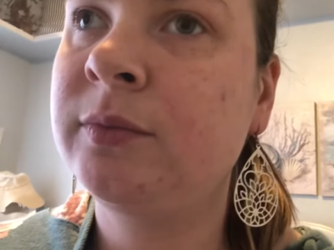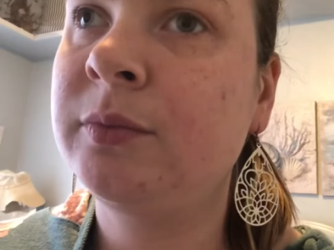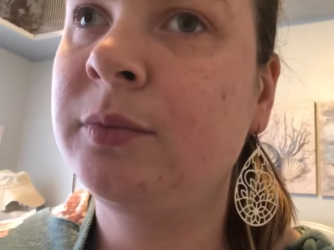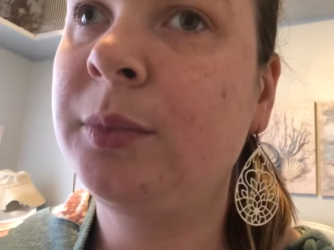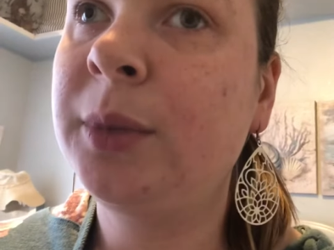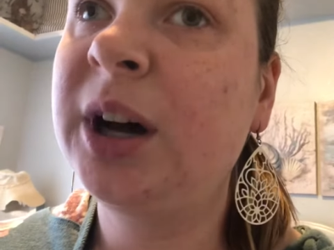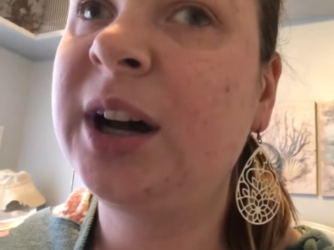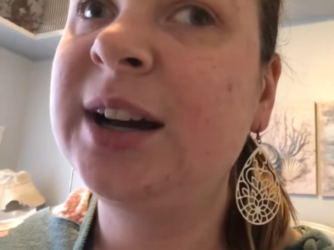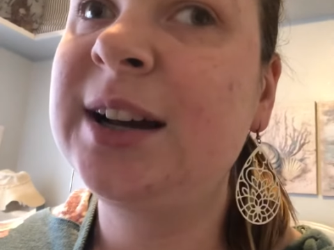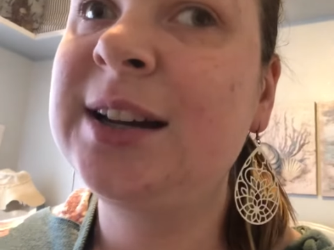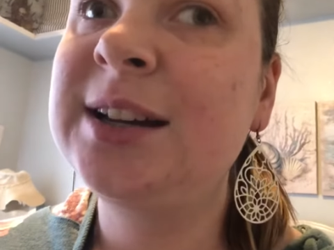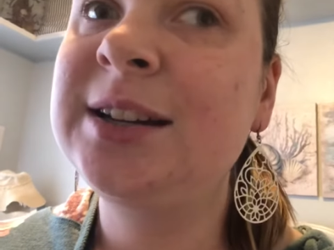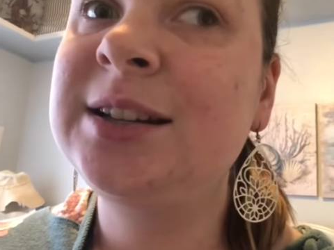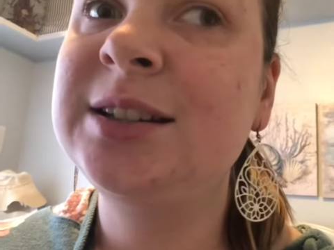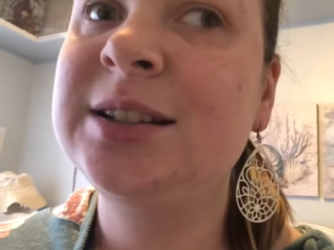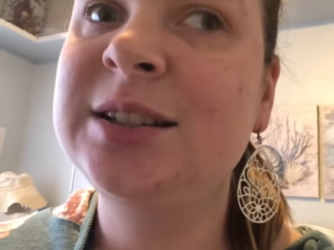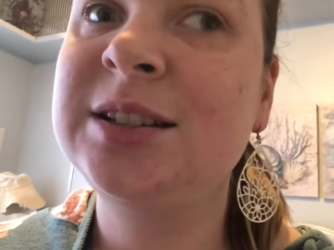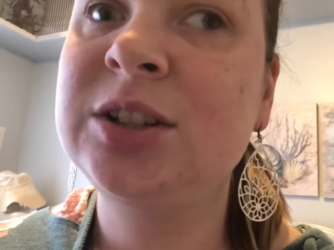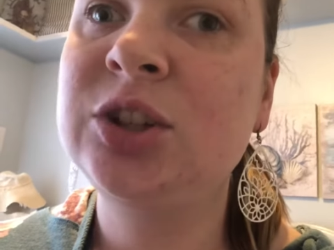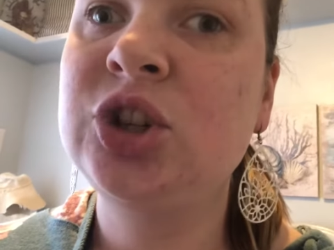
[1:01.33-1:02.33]
my
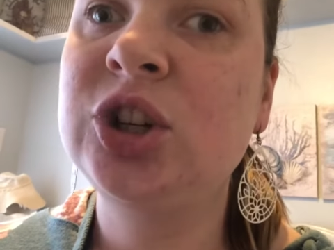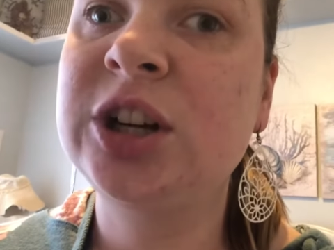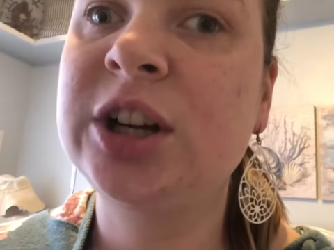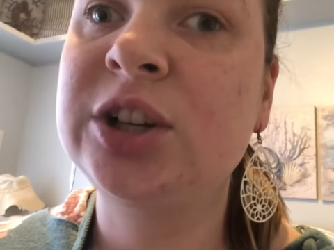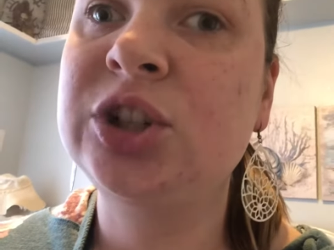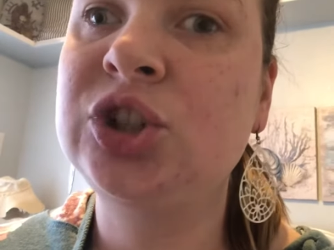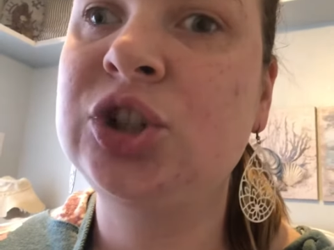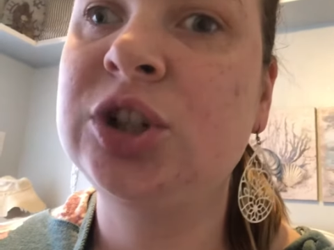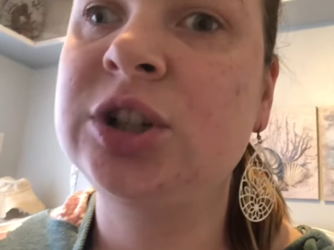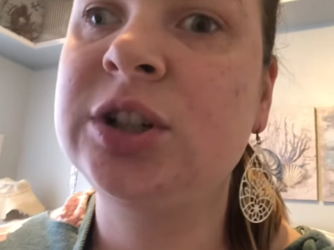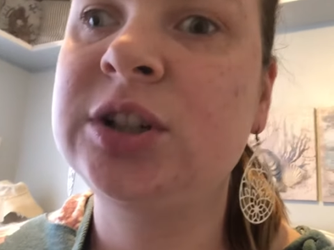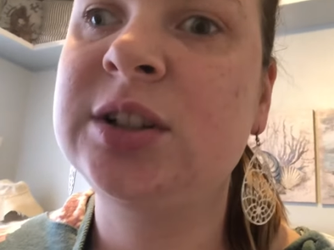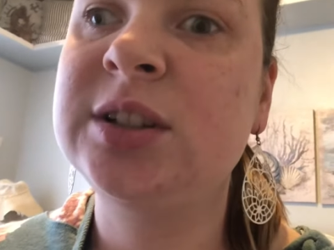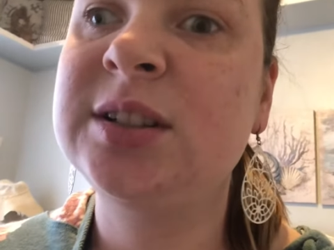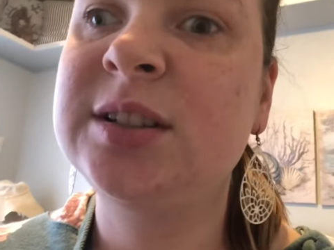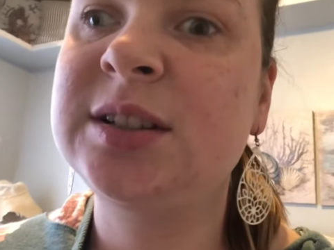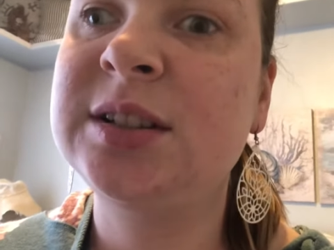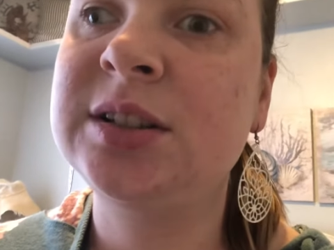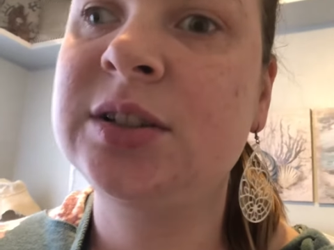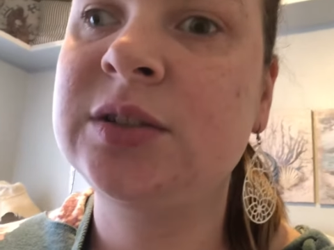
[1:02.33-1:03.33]

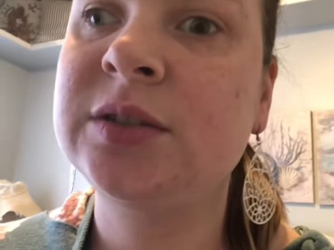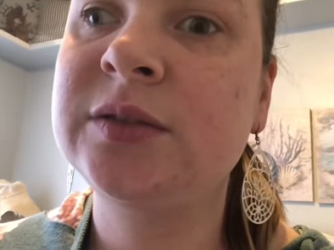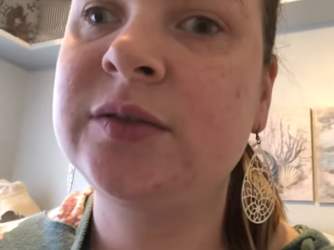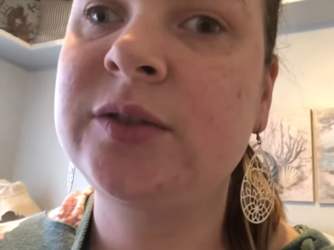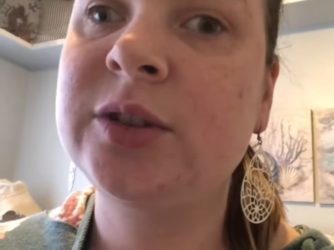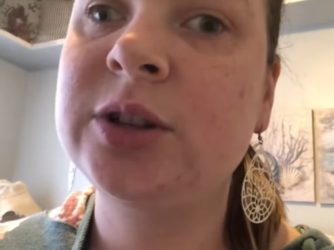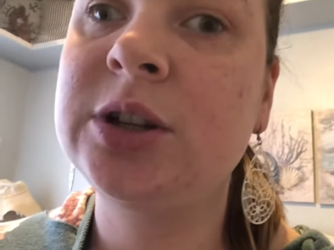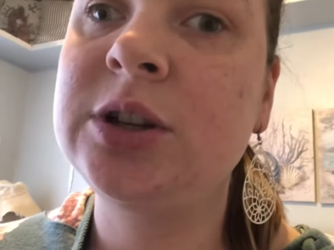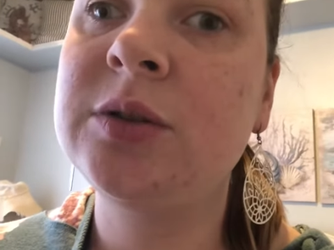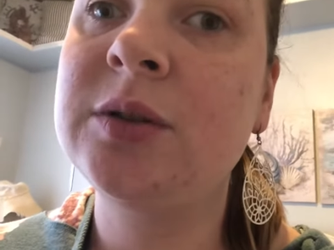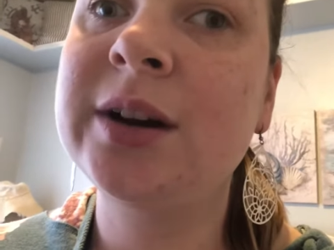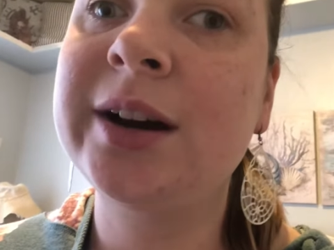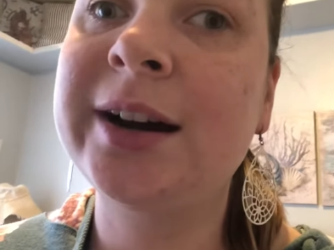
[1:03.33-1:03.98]
suggestions for you